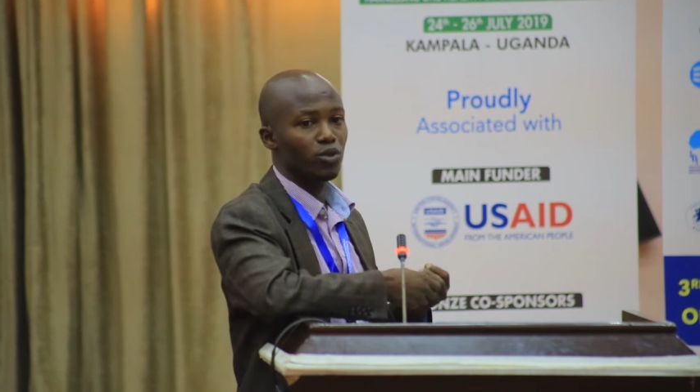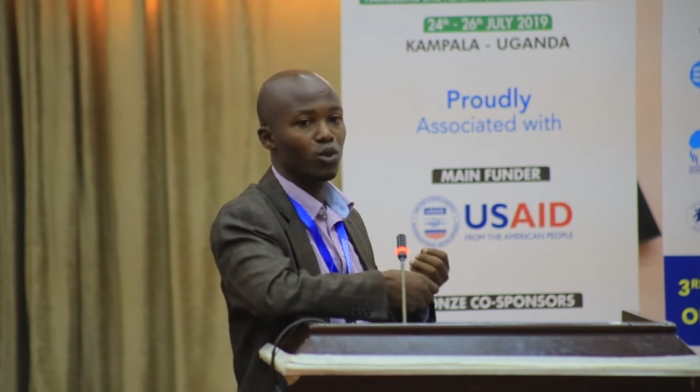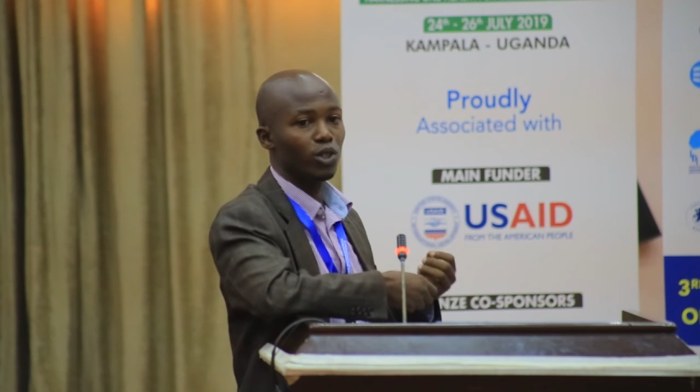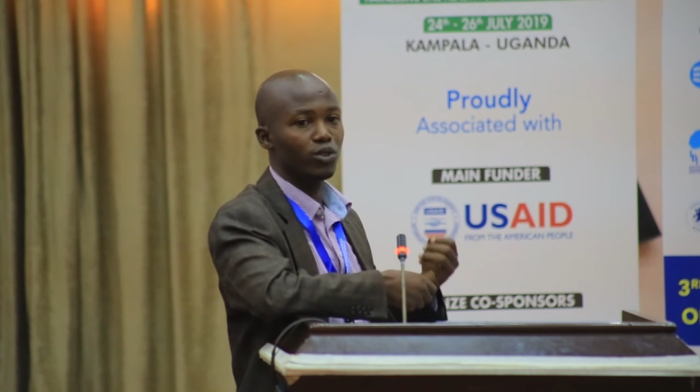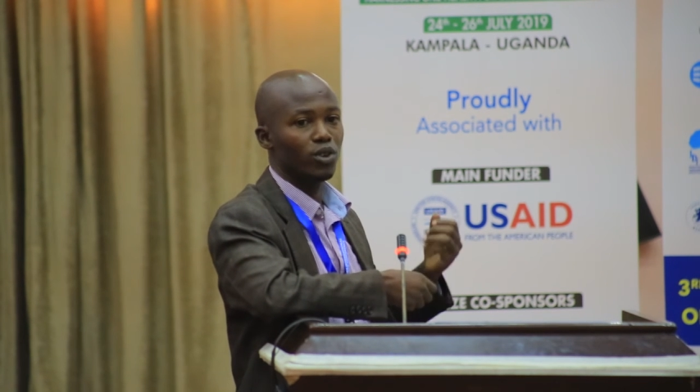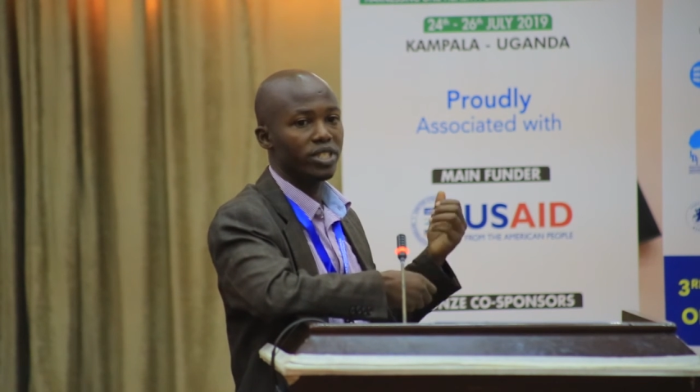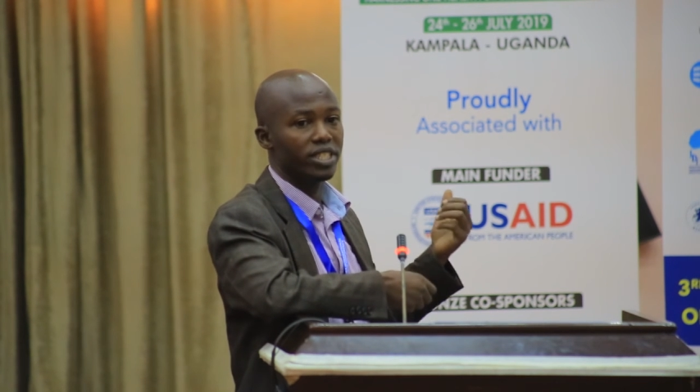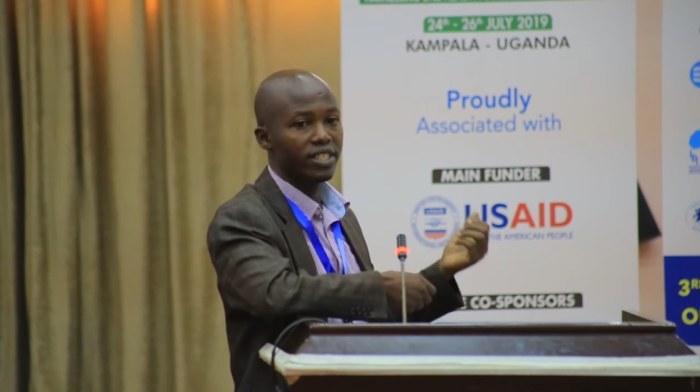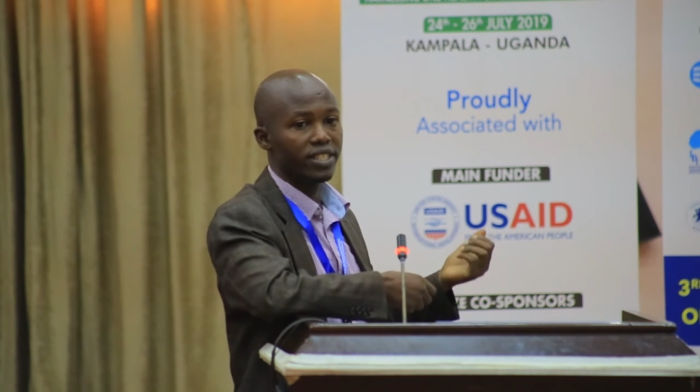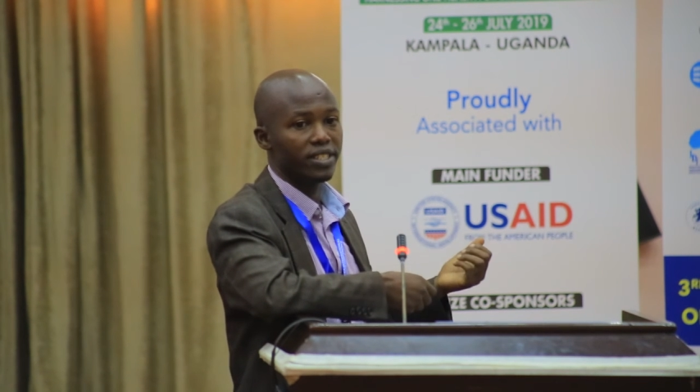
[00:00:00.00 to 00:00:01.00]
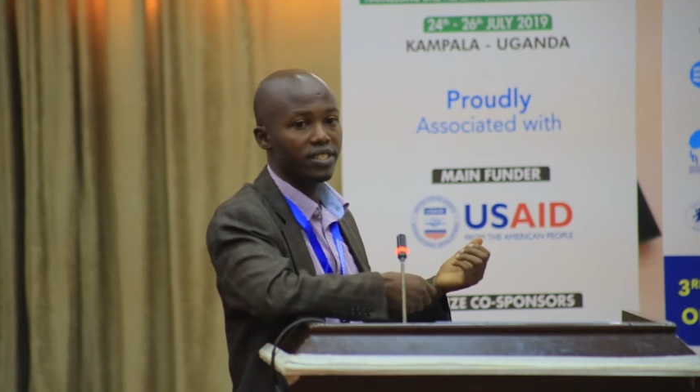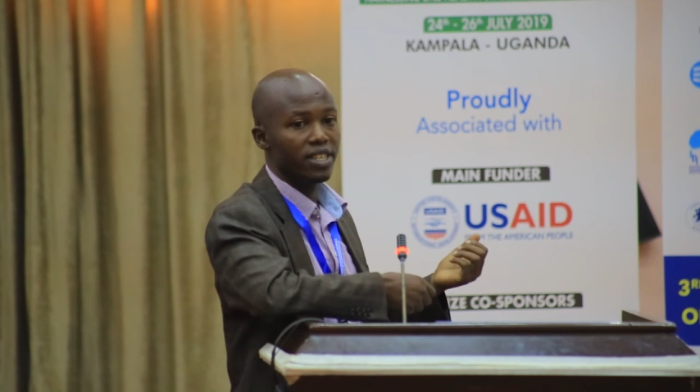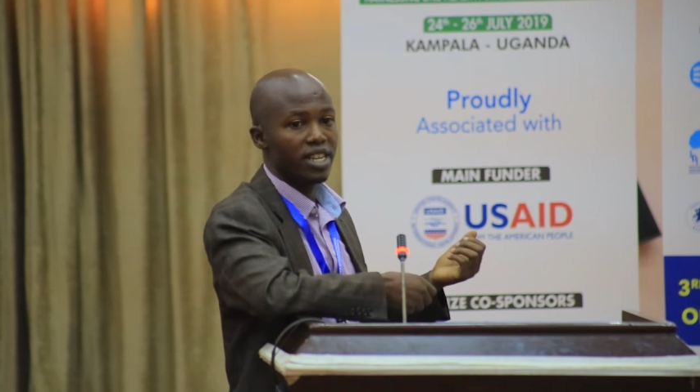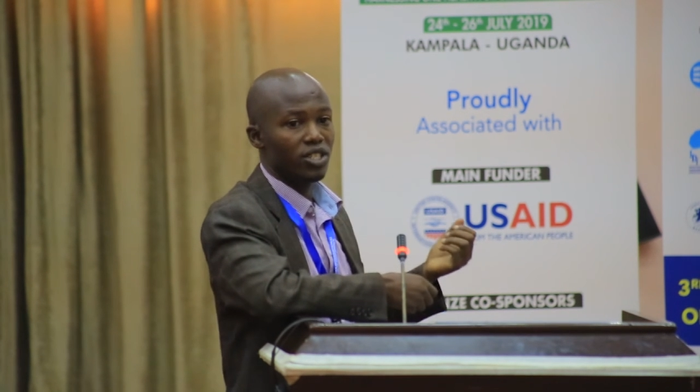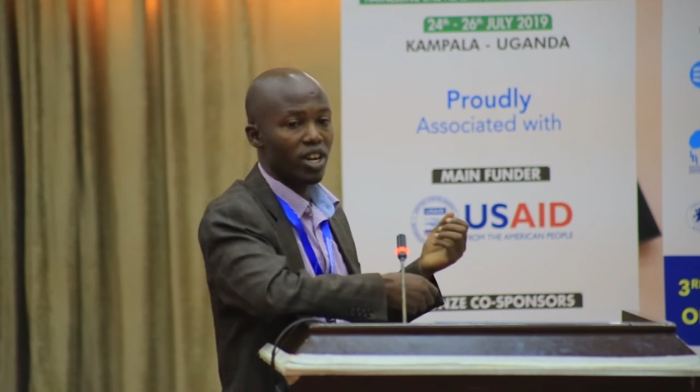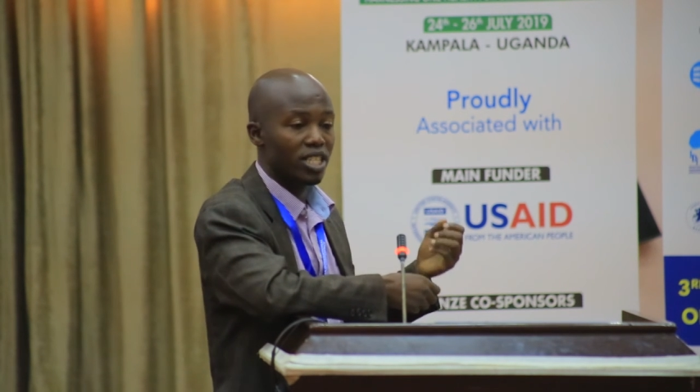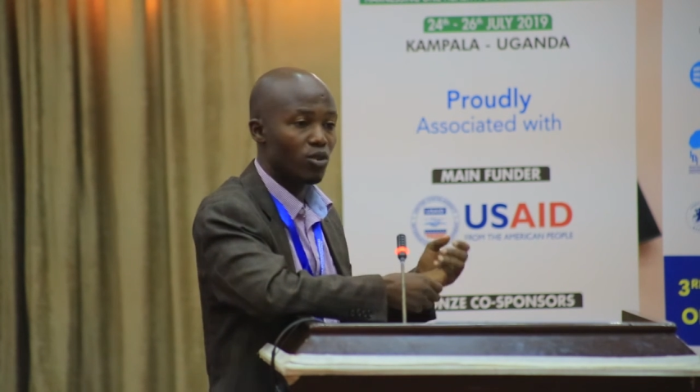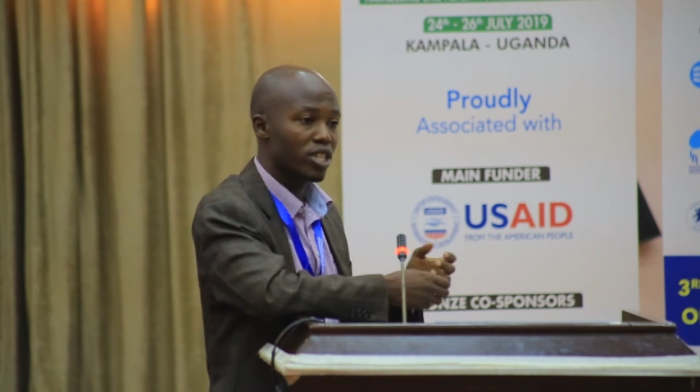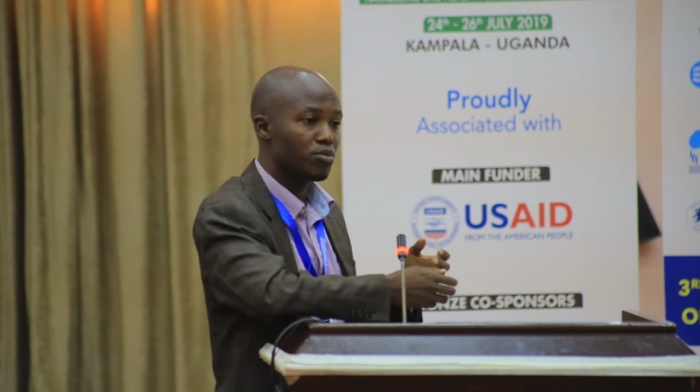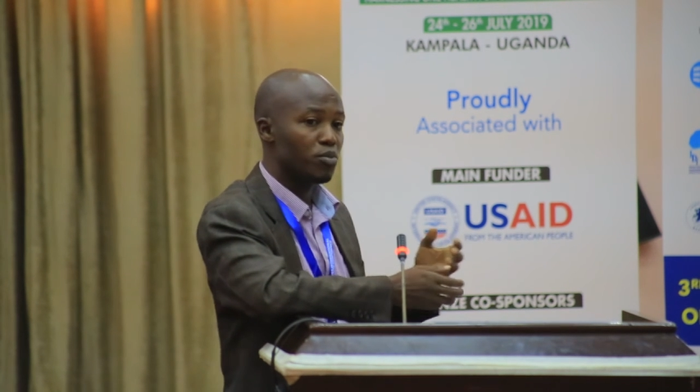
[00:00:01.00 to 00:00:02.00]
to control the diseases. So
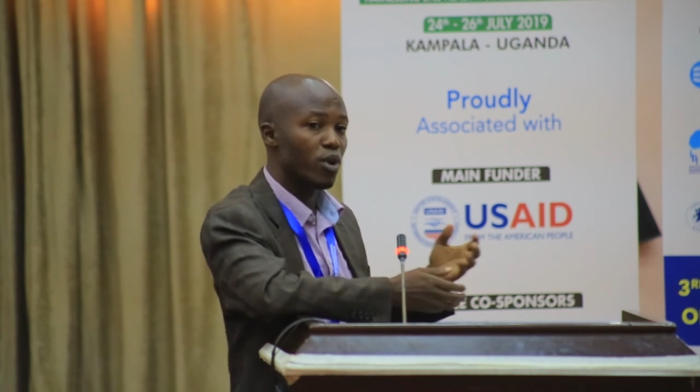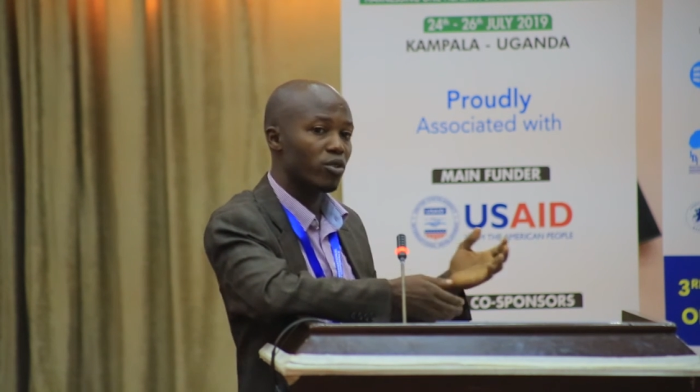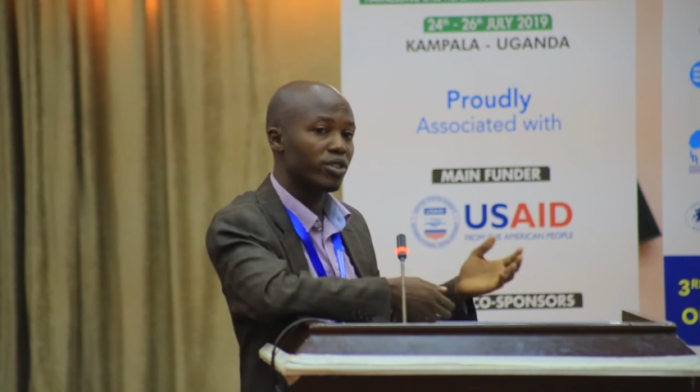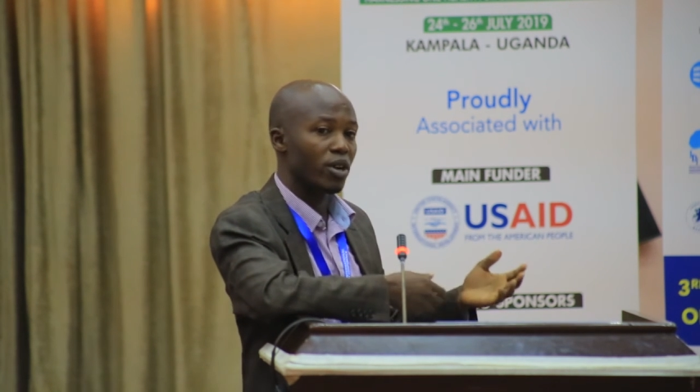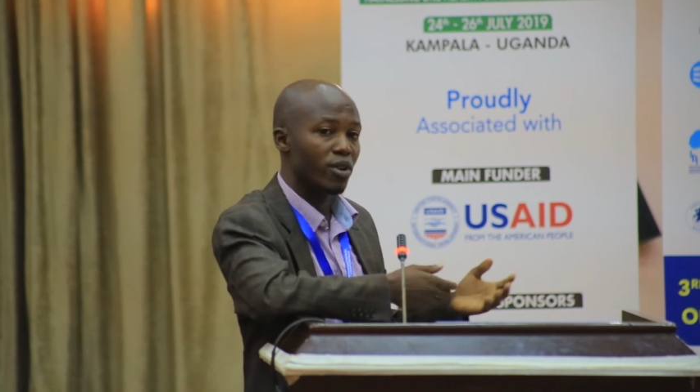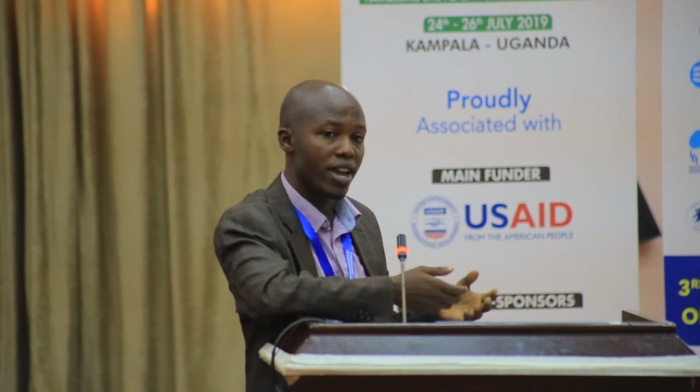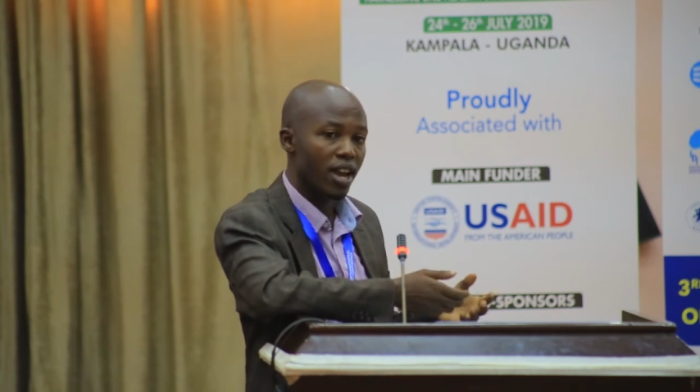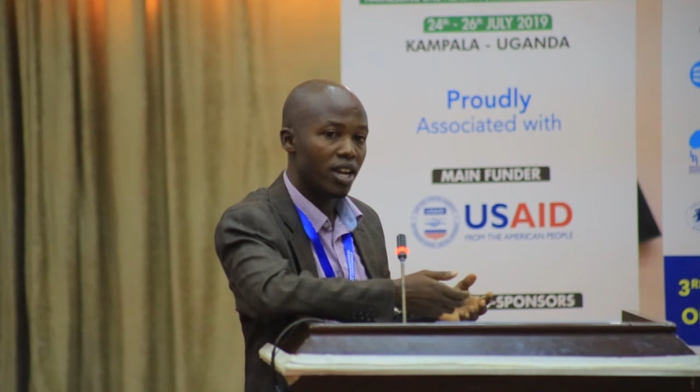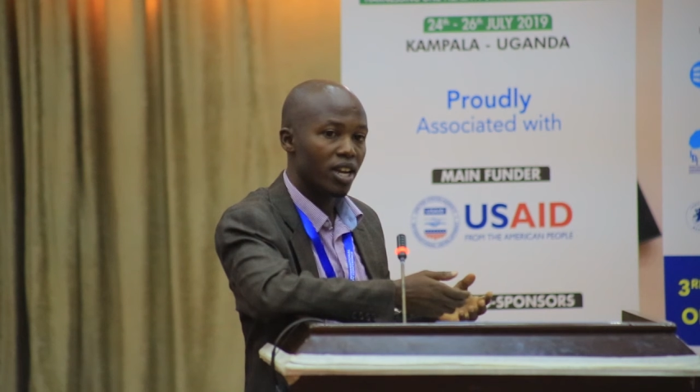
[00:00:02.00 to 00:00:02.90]
otherwise, people are not aware.